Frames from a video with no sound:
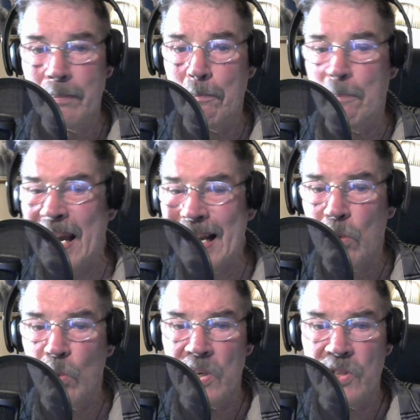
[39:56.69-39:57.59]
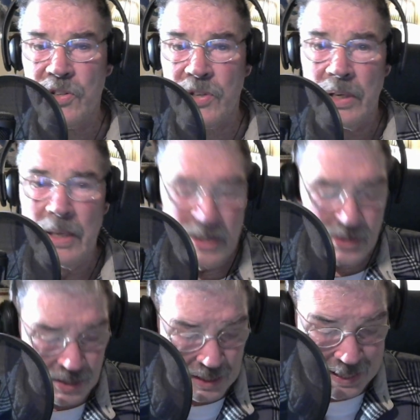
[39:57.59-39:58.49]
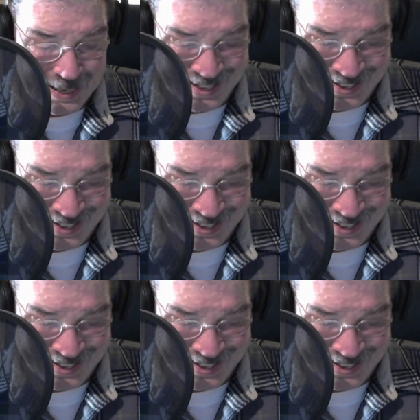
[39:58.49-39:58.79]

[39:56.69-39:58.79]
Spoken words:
backwards state.